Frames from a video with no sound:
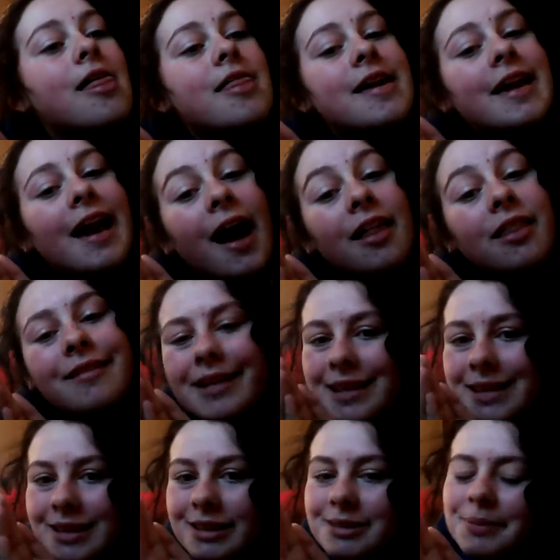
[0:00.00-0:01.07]
The other
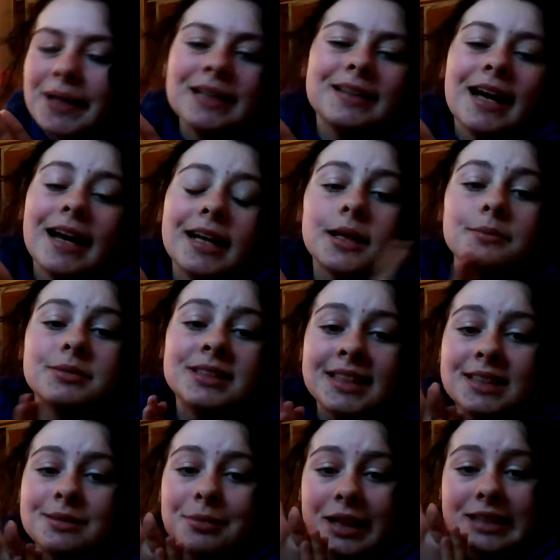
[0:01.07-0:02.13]
one has been dating him
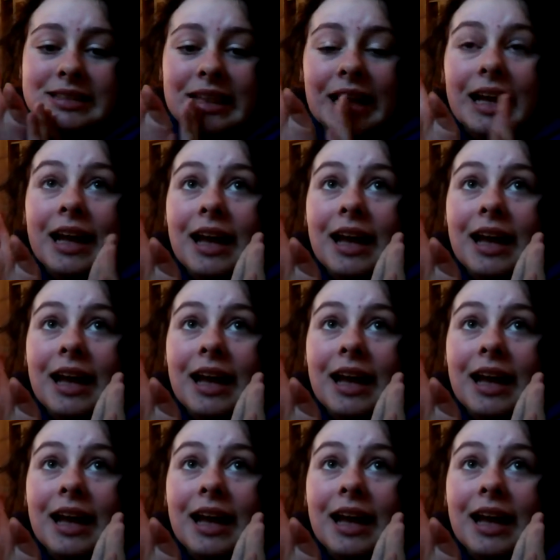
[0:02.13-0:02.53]
6 months.